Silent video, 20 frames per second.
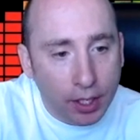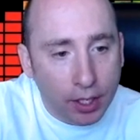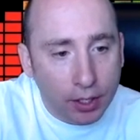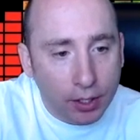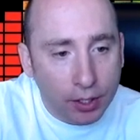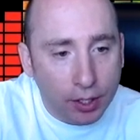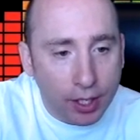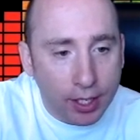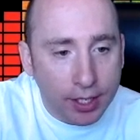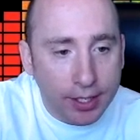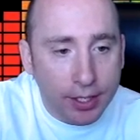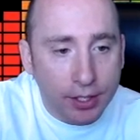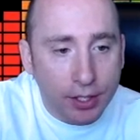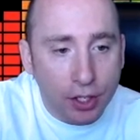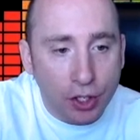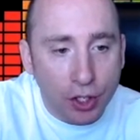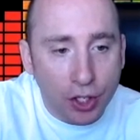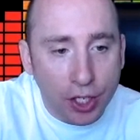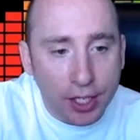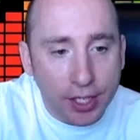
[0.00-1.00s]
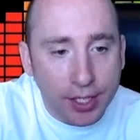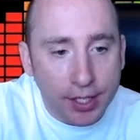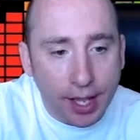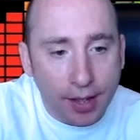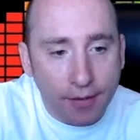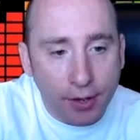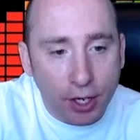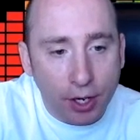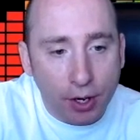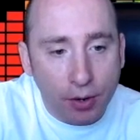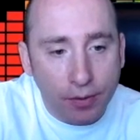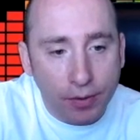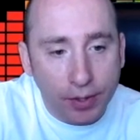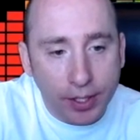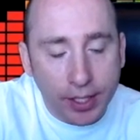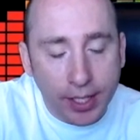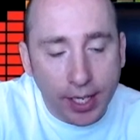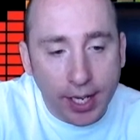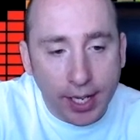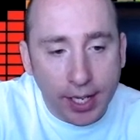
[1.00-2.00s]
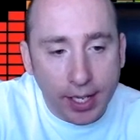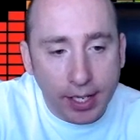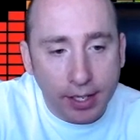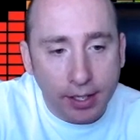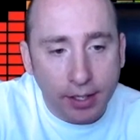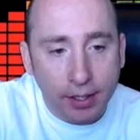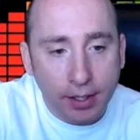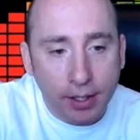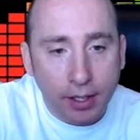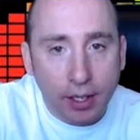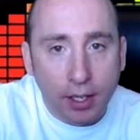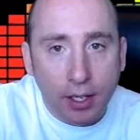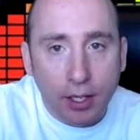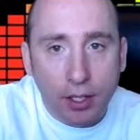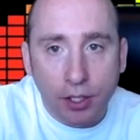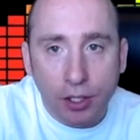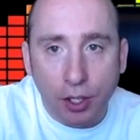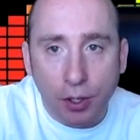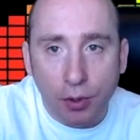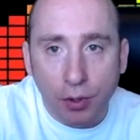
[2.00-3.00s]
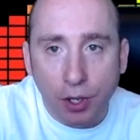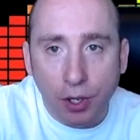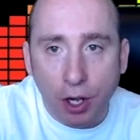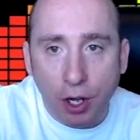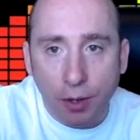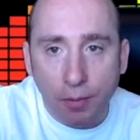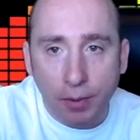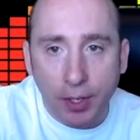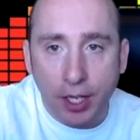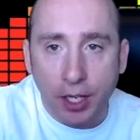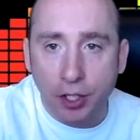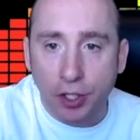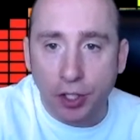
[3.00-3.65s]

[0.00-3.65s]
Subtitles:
So this is a G7 over D. So normally a